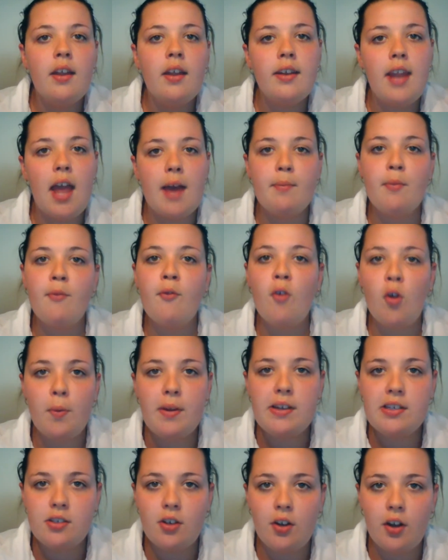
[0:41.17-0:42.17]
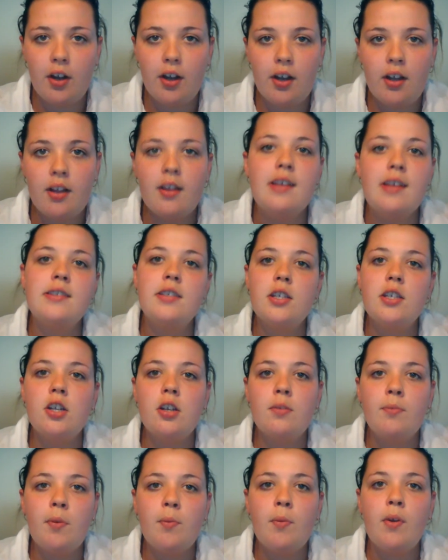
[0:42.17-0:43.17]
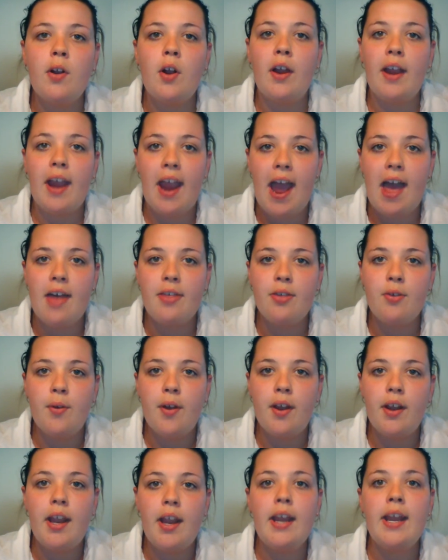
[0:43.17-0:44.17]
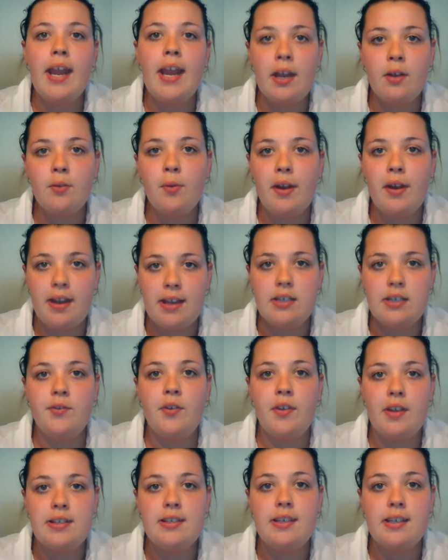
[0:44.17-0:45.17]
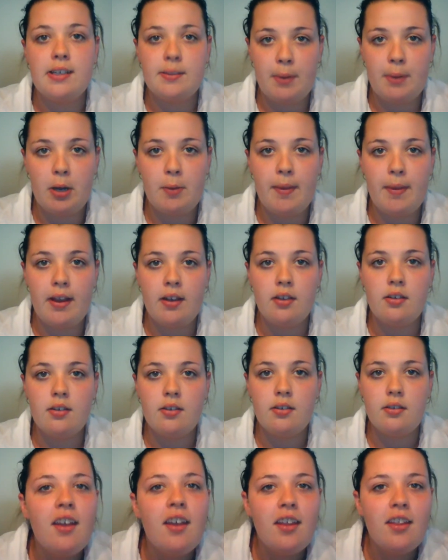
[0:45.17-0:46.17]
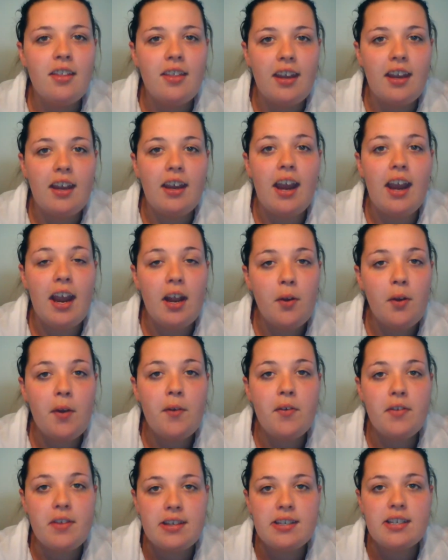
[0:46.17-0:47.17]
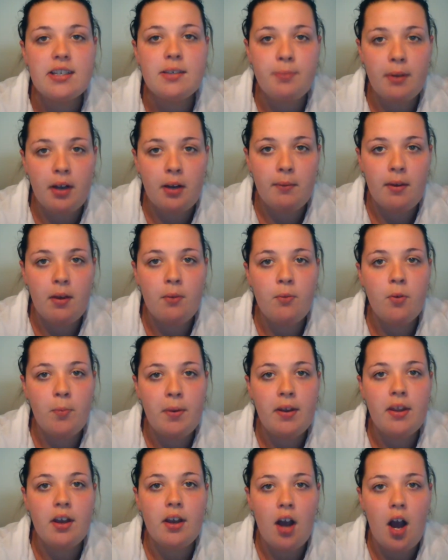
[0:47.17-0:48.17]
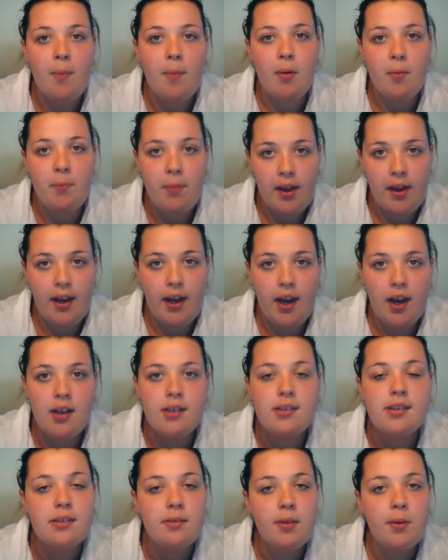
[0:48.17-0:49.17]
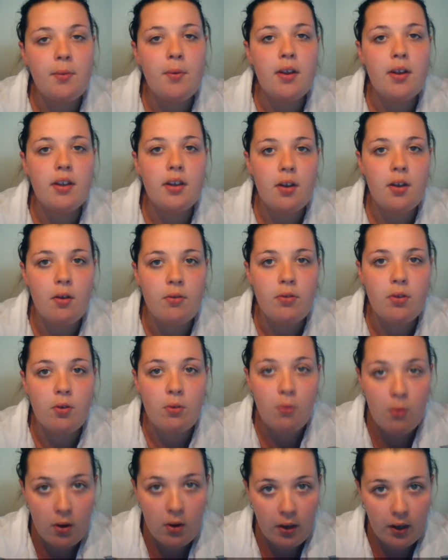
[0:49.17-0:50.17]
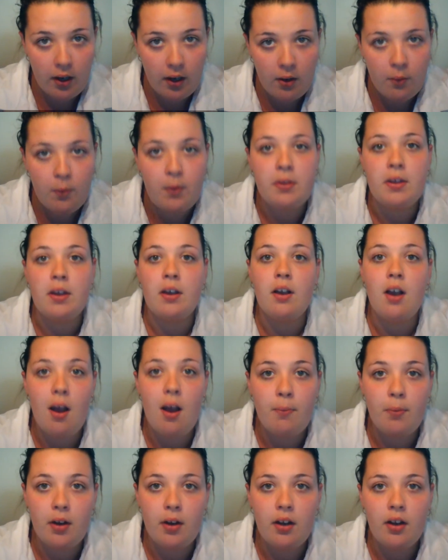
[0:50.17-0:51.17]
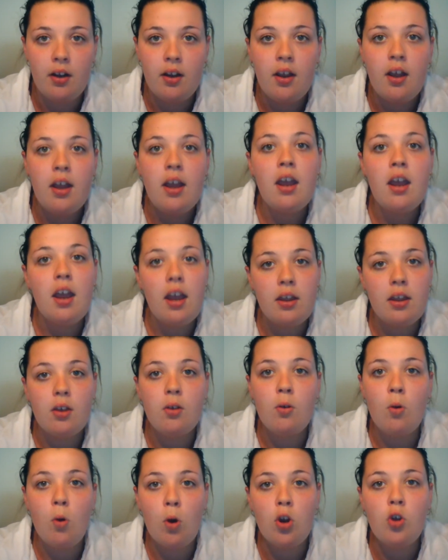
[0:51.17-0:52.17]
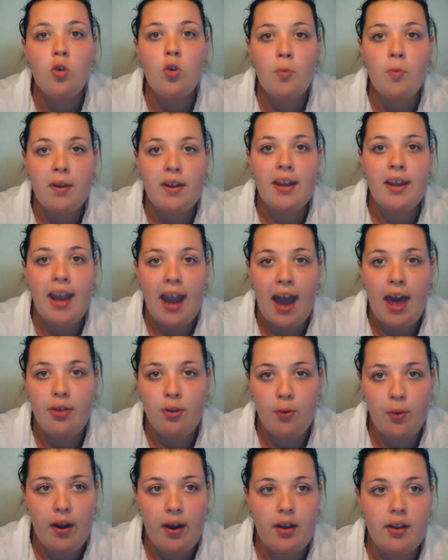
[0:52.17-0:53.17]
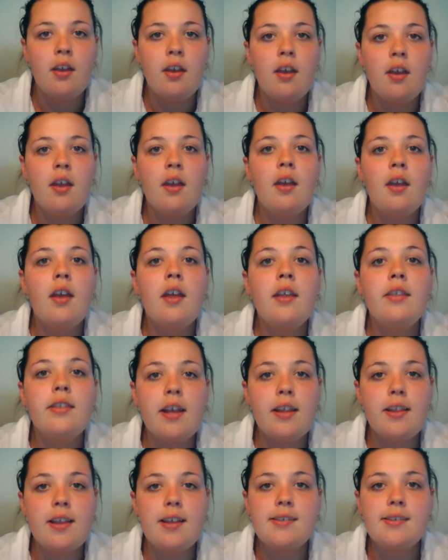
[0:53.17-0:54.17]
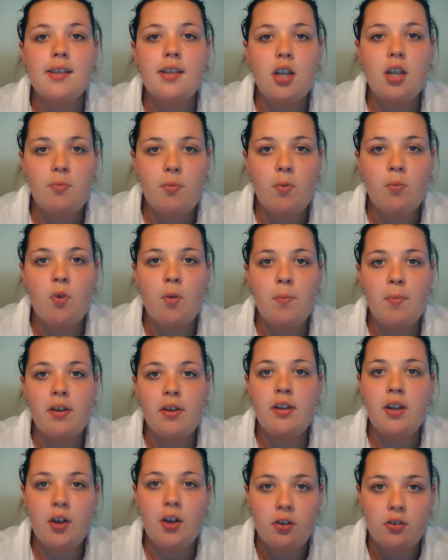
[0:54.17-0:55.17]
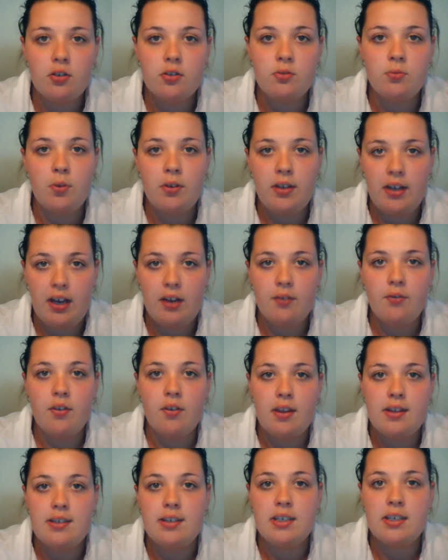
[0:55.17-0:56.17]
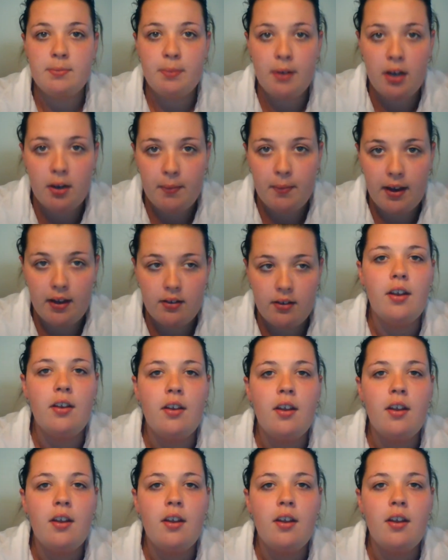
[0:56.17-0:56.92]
Now before we start, let's determine what our cathode and anode is for this experiment. The anode for this experiment will be the copper penny, since we want to coat the quarter with the copper, and the quarter will be the cathode. Now let's determine what materials we'll need for this experiment.